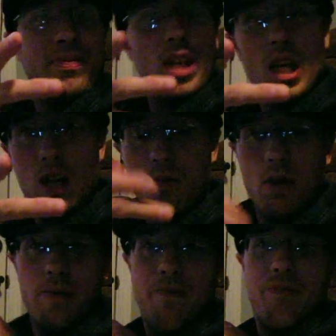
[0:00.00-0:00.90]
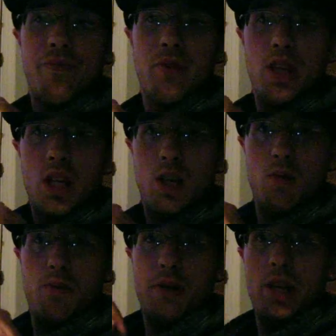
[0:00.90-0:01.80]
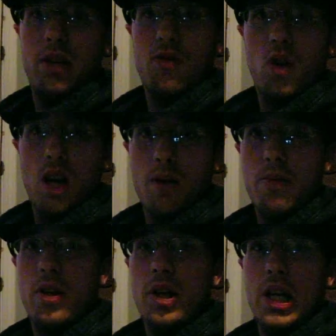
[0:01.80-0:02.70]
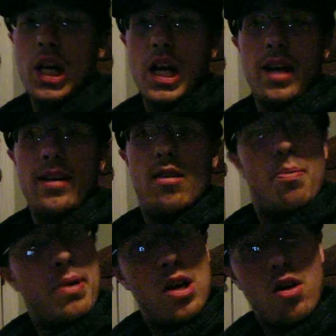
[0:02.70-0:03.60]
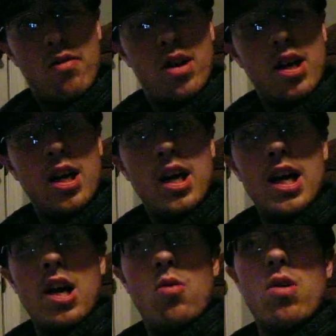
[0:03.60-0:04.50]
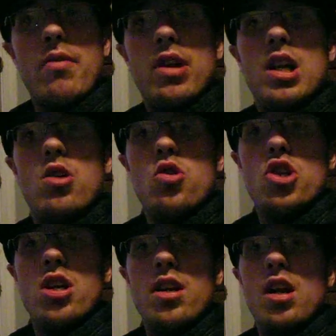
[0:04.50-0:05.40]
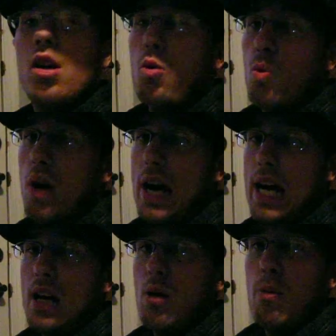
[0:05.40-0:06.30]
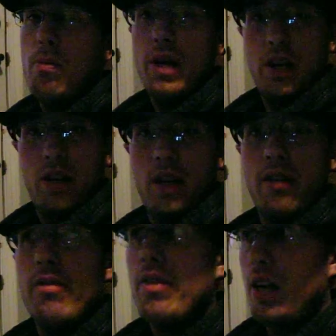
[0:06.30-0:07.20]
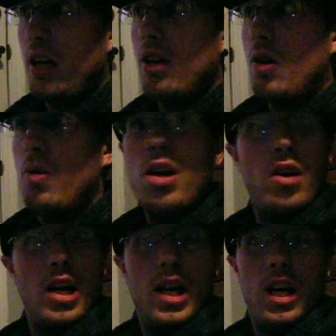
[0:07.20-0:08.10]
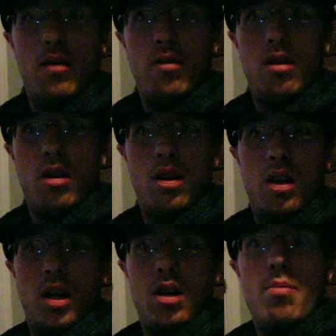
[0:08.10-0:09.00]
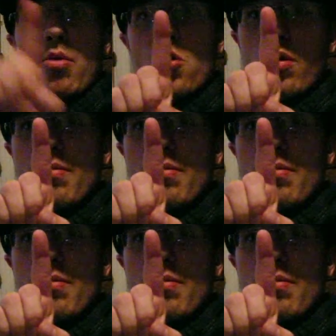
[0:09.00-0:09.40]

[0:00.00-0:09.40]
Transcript: I won't. It will be Strawberry Supernova, Revolution, Wild Berry. we will have Moon